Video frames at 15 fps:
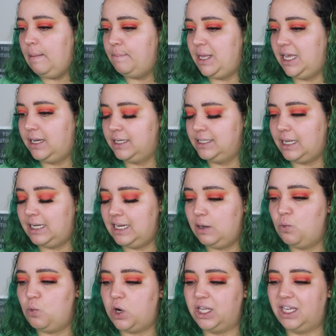because I
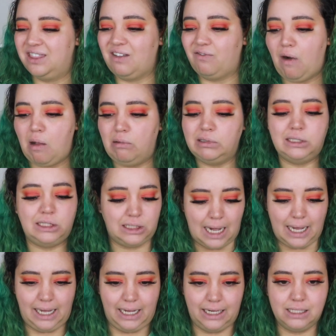didn't want to get the wrong
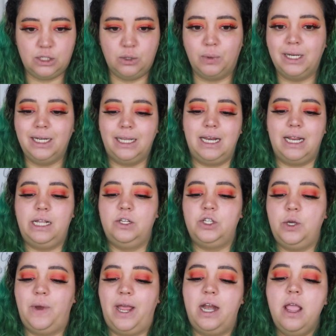shade. So we're going to get
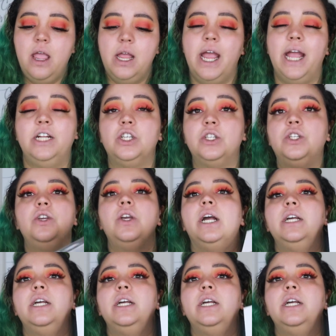into it. And just so you